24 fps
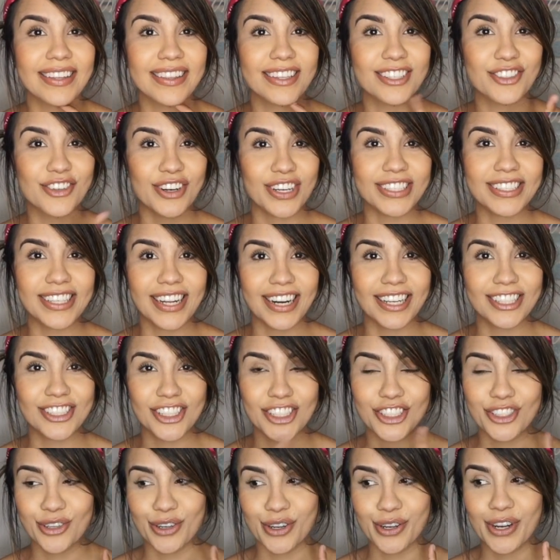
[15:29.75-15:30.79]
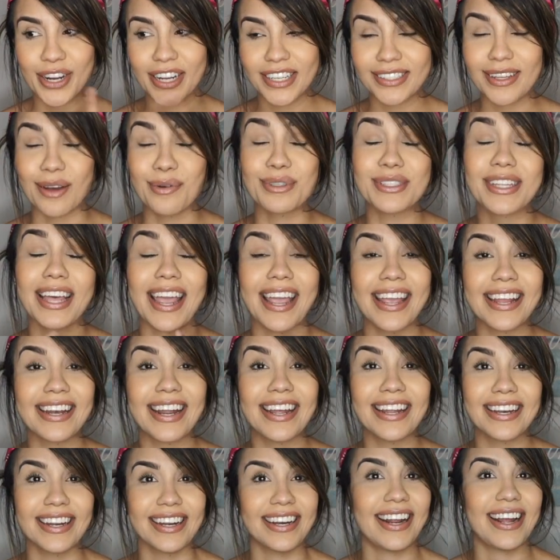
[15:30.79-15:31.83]
The dress that I just showed you guys, that was
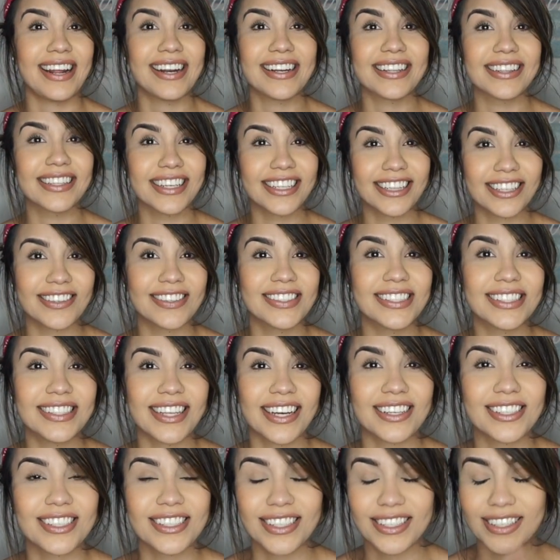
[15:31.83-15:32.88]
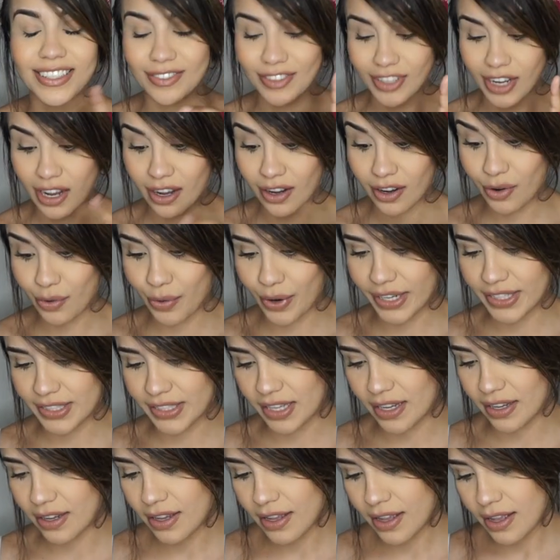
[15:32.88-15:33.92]
$8.99 in the clearance section.
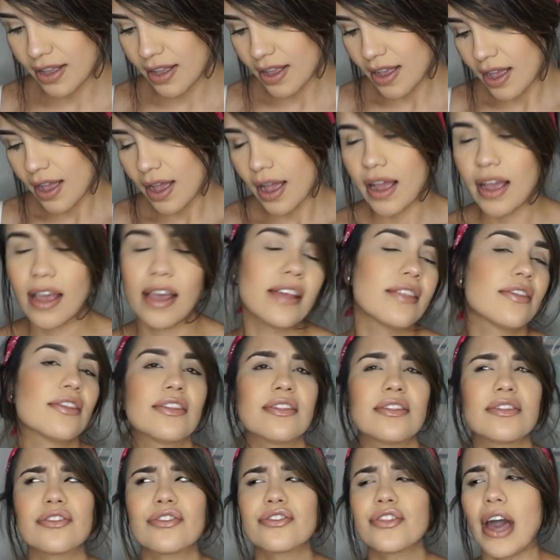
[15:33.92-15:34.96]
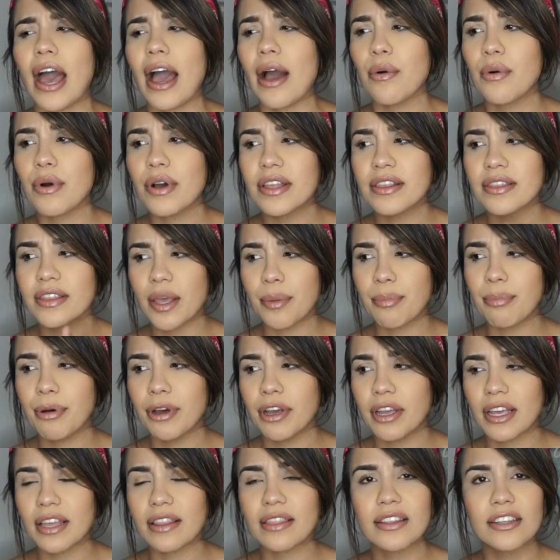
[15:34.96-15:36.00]
Crazy. And that one they
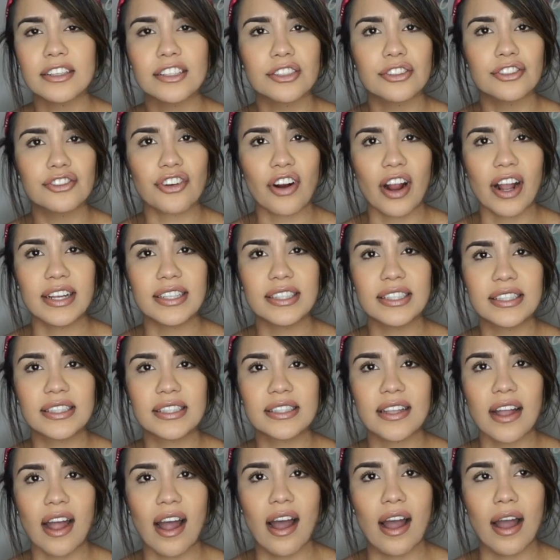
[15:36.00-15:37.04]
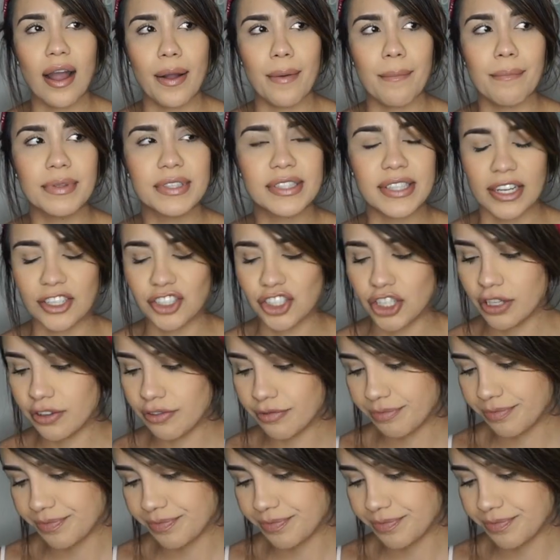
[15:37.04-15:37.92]
put in the dress section.